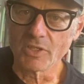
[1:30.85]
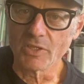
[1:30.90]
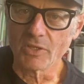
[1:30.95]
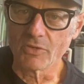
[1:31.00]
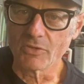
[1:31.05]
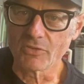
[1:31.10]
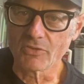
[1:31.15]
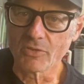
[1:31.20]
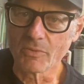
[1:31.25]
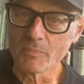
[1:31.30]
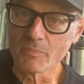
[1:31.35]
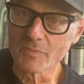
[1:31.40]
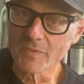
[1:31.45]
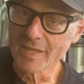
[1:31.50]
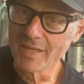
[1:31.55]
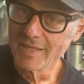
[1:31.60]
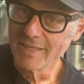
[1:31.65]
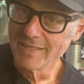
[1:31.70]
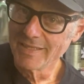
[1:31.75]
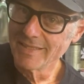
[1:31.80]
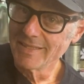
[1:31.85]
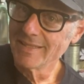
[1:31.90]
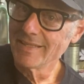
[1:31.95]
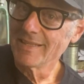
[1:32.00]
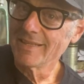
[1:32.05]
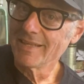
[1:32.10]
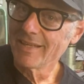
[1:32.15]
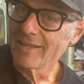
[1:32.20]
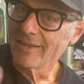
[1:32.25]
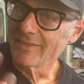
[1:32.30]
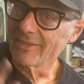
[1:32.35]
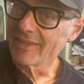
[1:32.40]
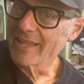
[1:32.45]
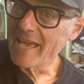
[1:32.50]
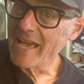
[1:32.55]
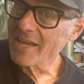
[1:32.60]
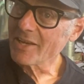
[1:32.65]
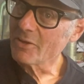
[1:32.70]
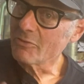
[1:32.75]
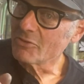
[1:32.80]
years.
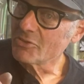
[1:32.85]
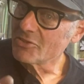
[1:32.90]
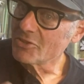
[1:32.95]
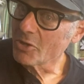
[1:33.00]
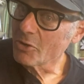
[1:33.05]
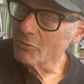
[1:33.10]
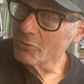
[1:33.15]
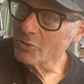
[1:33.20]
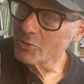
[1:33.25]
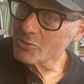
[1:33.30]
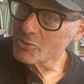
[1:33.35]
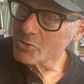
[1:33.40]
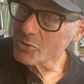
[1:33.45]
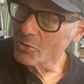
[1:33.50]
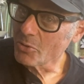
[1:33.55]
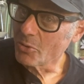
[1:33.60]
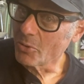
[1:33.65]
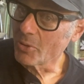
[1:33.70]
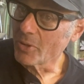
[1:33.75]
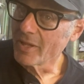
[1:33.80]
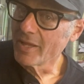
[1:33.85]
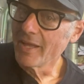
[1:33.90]
Lack of self-control.